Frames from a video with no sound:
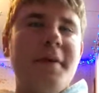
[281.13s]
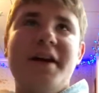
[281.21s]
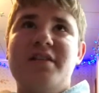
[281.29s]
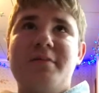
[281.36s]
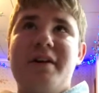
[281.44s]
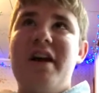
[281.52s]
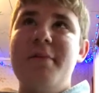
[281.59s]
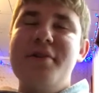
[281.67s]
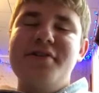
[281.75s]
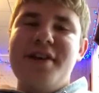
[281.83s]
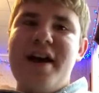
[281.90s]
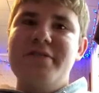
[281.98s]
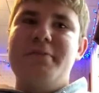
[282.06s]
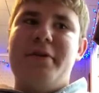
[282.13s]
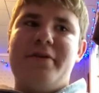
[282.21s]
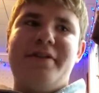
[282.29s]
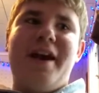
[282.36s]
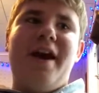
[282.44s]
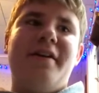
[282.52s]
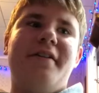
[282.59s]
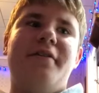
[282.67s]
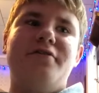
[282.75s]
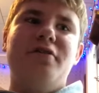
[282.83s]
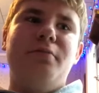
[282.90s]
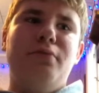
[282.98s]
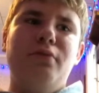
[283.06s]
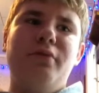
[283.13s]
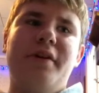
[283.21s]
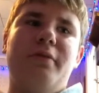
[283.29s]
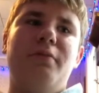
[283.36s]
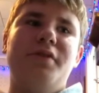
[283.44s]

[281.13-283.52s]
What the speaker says: because my grandmother's house burned down and there's no pool there.